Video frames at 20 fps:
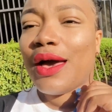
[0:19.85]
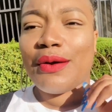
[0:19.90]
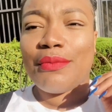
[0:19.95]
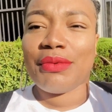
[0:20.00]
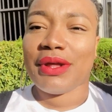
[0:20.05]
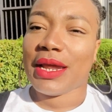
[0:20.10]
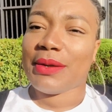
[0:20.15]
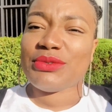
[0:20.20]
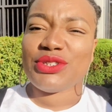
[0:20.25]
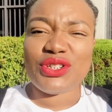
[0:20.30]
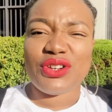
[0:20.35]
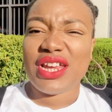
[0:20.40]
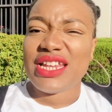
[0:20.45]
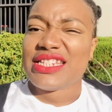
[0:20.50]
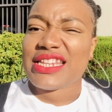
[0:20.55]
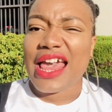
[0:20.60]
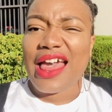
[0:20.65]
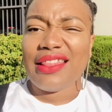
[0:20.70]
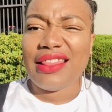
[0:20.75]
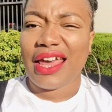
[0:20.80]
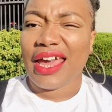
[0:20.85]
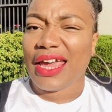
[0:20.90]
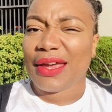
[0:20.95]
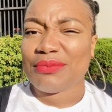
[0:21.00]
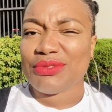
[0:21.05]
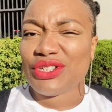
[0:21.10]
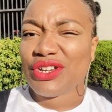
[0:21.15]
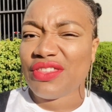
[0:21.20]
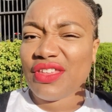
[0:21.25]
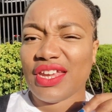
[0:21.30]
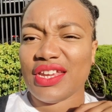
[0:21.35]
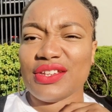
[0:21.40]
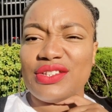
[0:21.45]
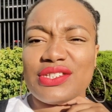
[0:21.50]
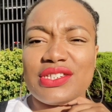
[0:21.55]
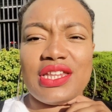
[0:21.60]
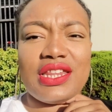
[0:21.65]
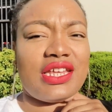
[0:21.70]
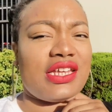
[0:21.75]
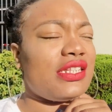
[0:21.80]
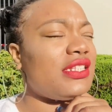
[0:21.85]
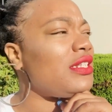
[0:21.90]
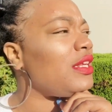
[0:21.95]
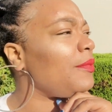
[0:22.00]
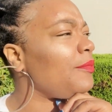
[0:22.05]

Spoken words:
but I'm sure it's LA. I'm sure they're used to this.